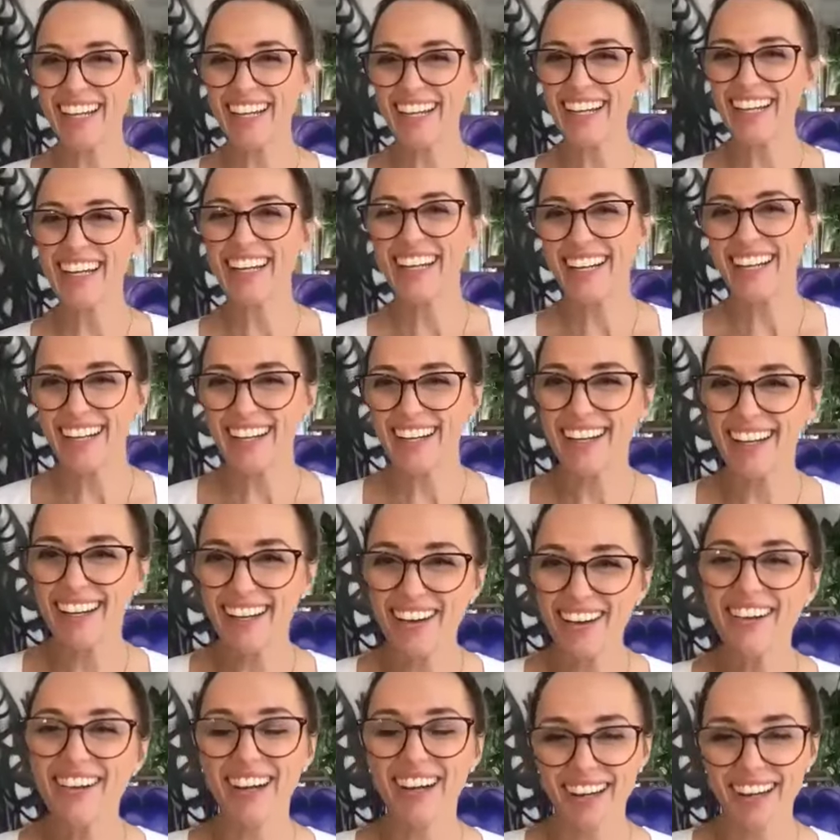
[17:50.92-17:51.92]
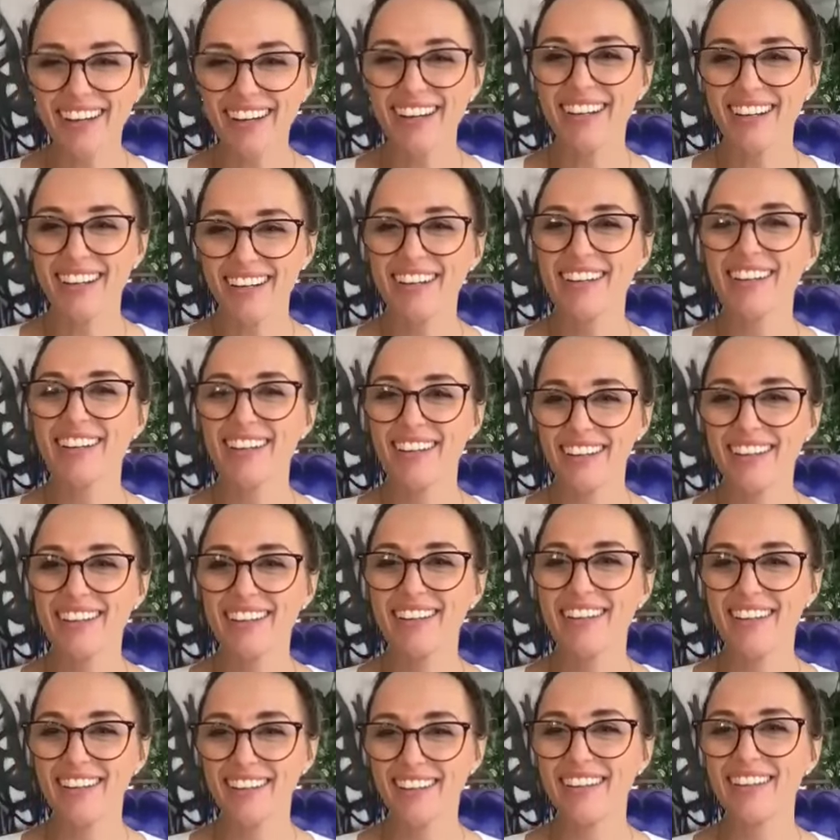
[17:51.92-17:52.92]
No, not at all. Okay. I just wake
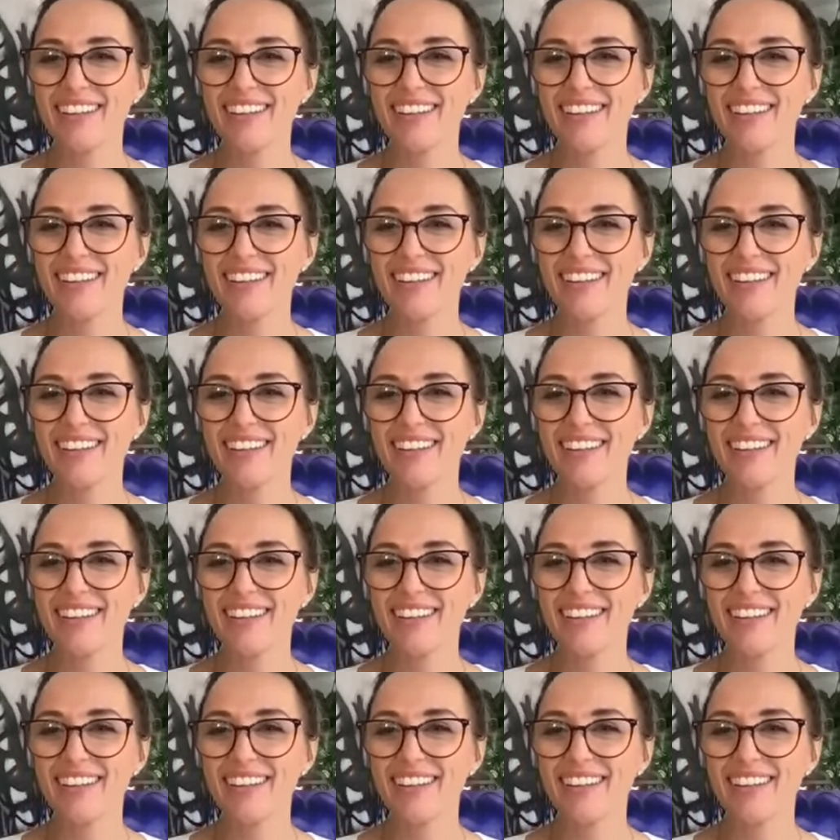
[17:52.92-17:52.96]
up and